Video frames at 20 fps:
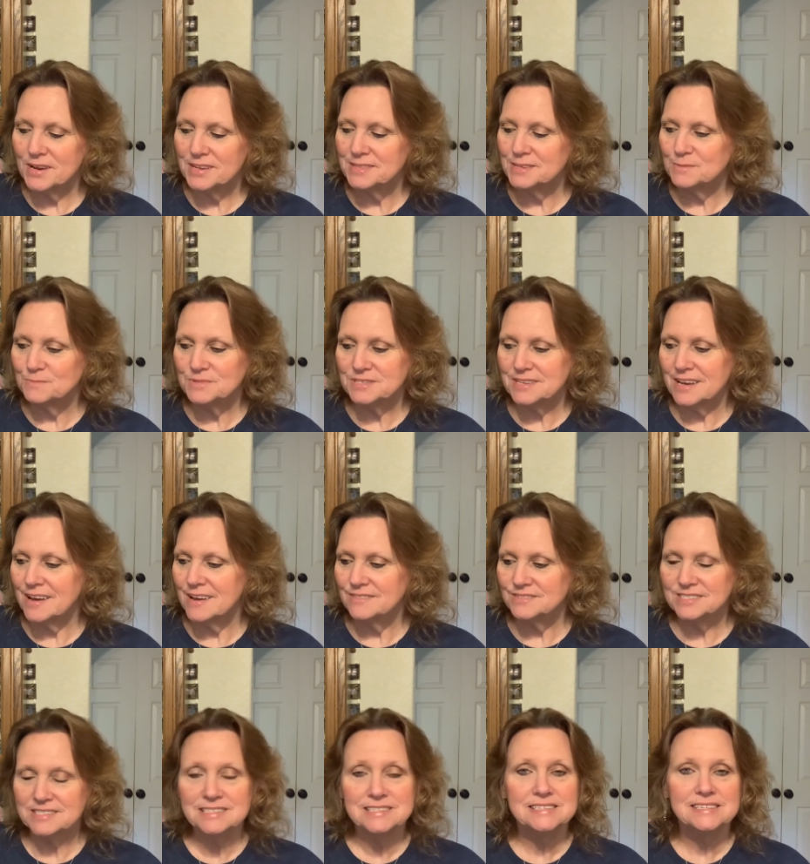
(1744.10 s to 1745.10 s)

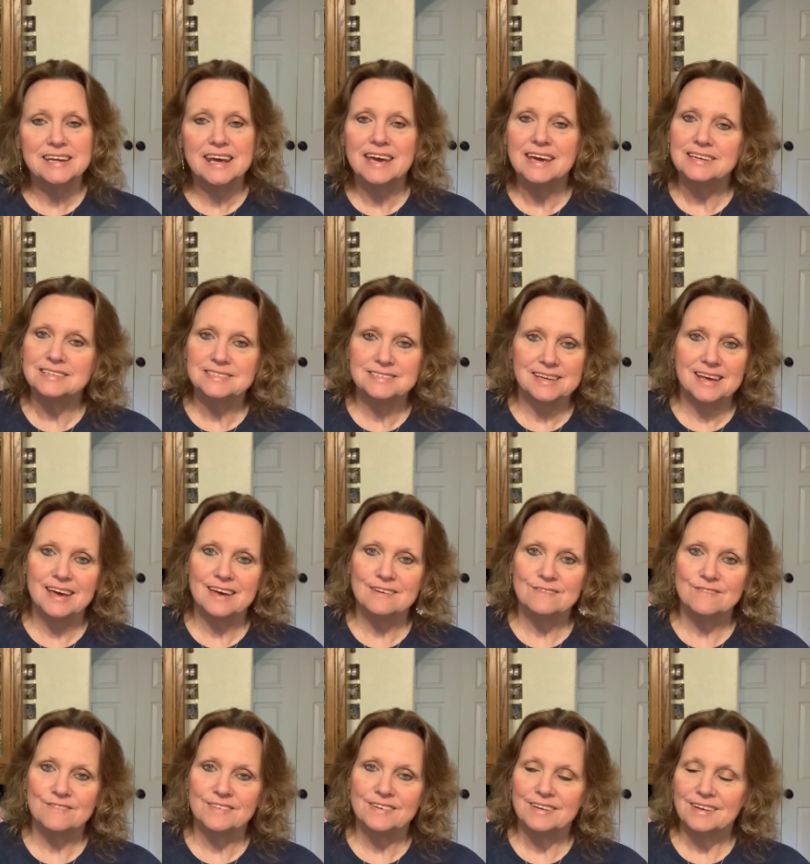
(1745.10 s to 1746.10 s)
themselves and staying
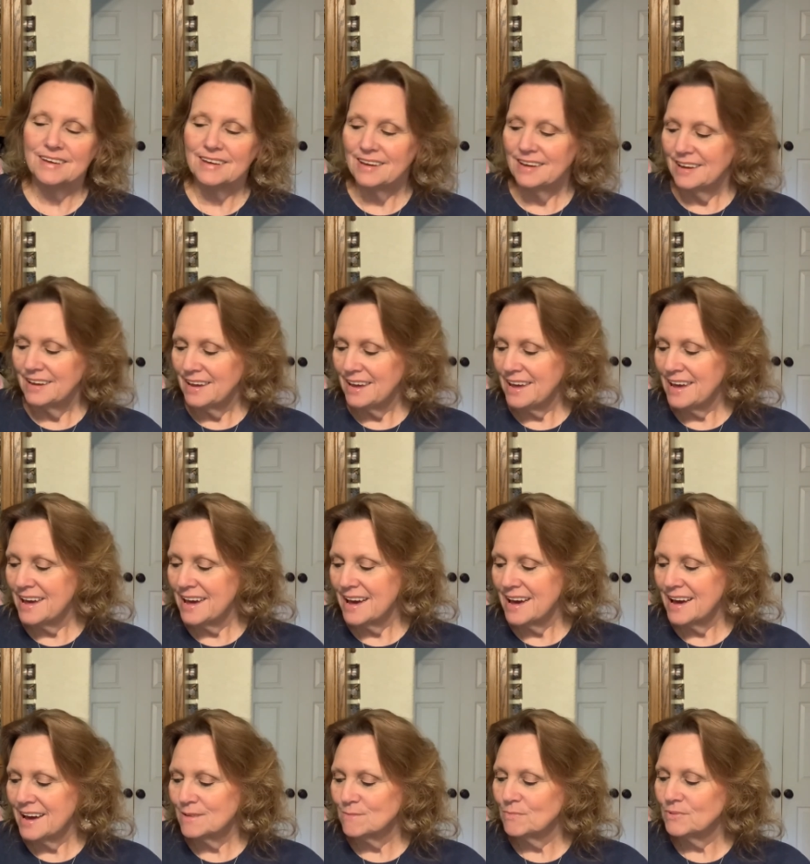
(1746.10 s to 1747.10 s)
safe.
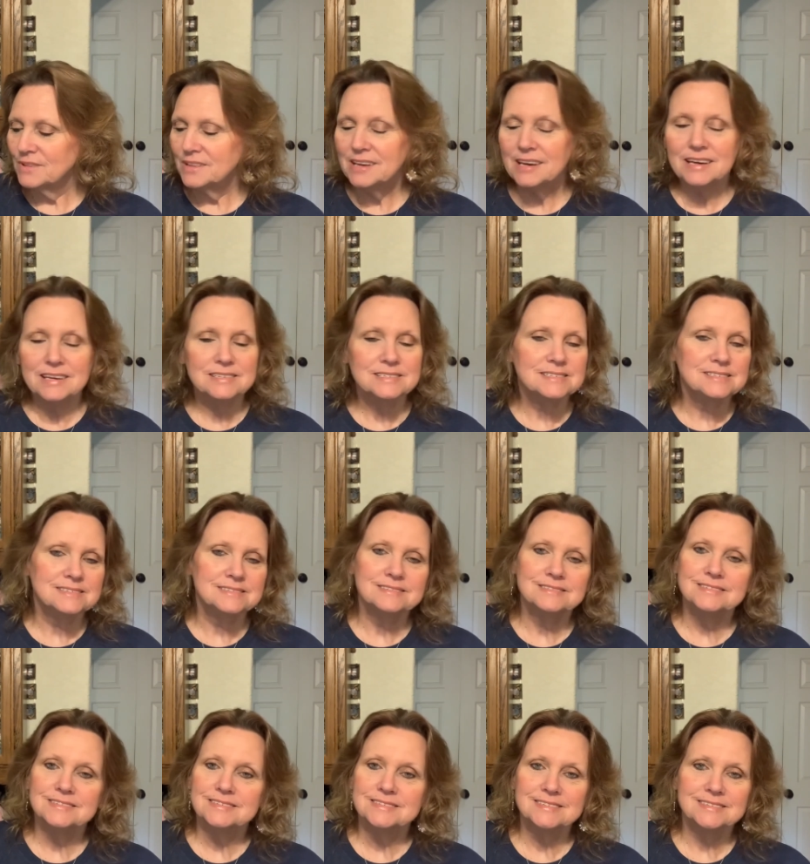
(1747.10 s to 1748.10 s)
And please
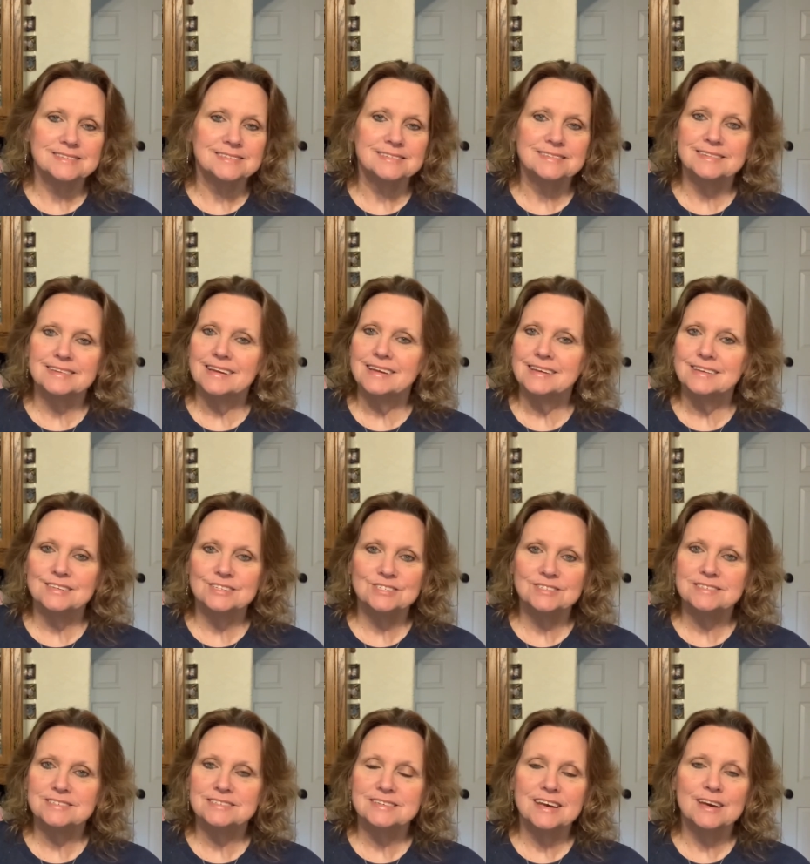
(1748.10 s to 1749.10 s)

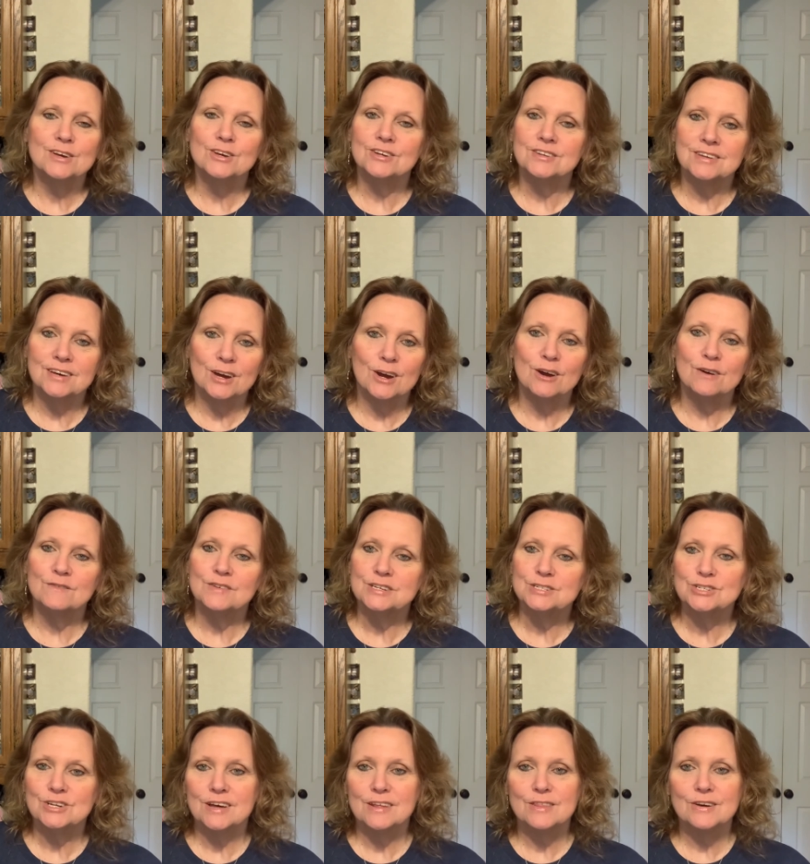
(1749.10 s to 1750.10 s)
just take good care of
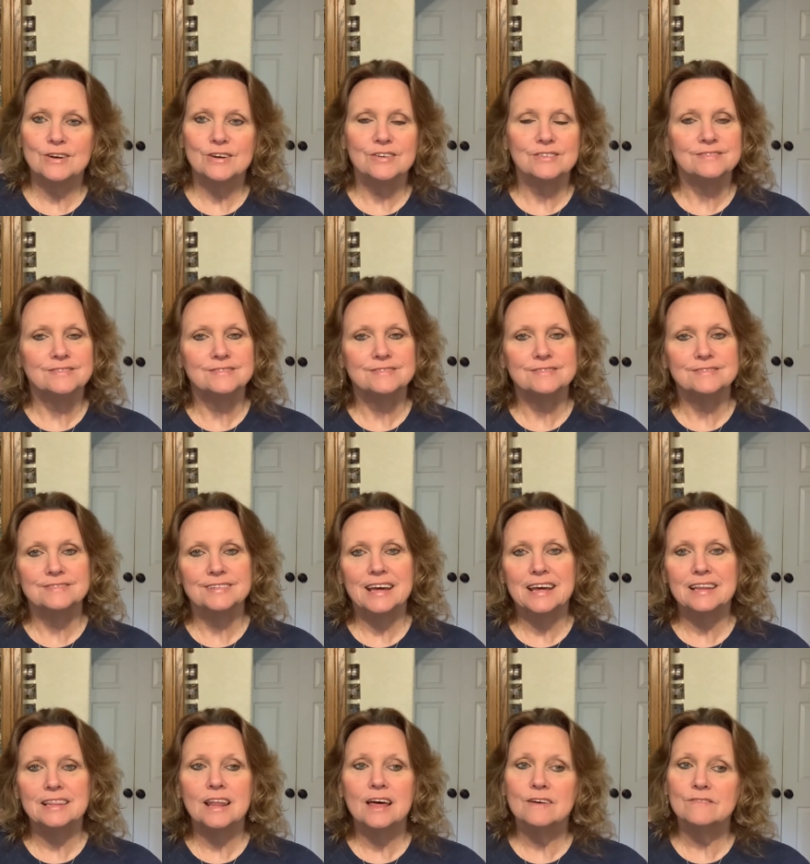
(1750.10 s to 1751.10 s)
each other
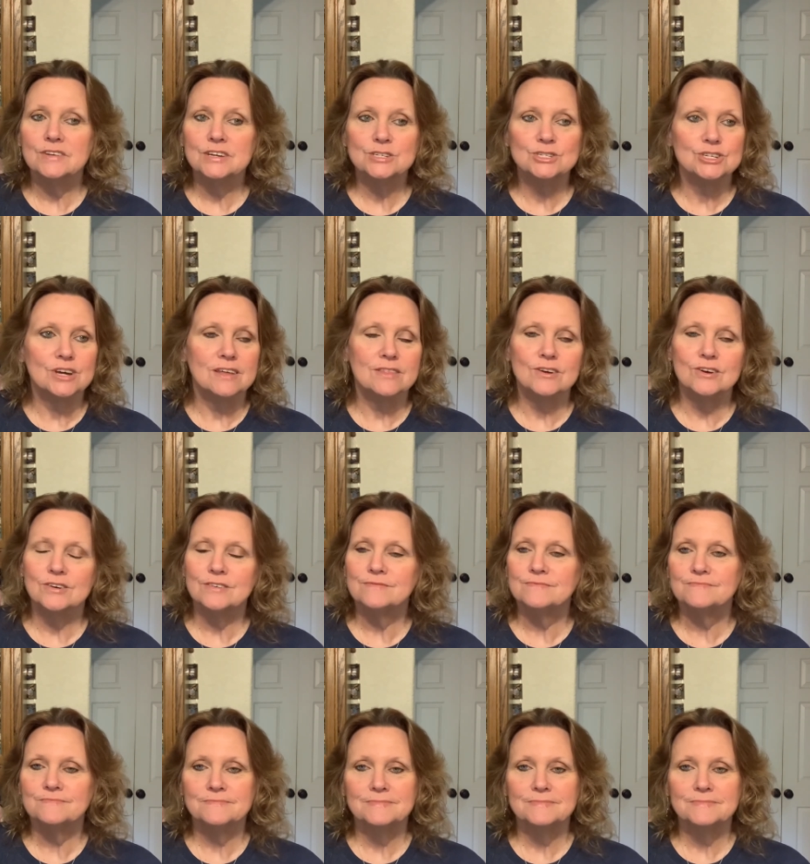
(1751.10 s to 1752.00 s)
and love each other.